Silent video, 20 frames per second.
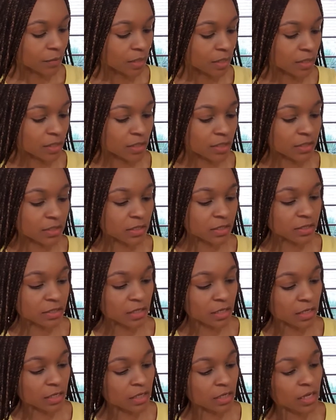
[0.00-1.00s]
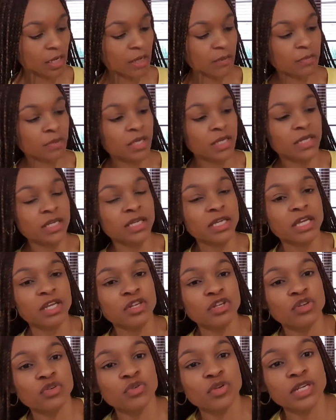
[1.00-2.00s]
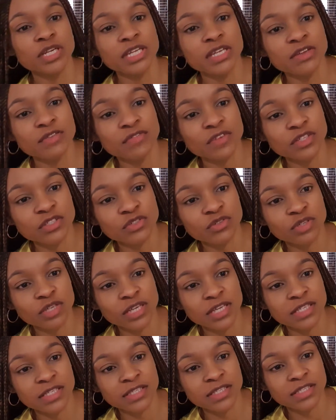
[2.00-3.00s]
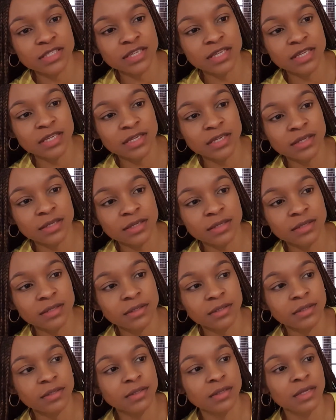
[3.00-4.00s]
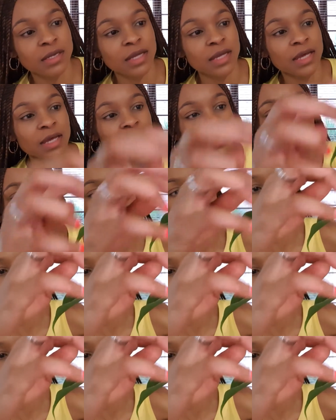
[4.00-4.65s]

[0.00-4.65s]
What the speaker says: This is I'm getting a new leaf, as you can see, and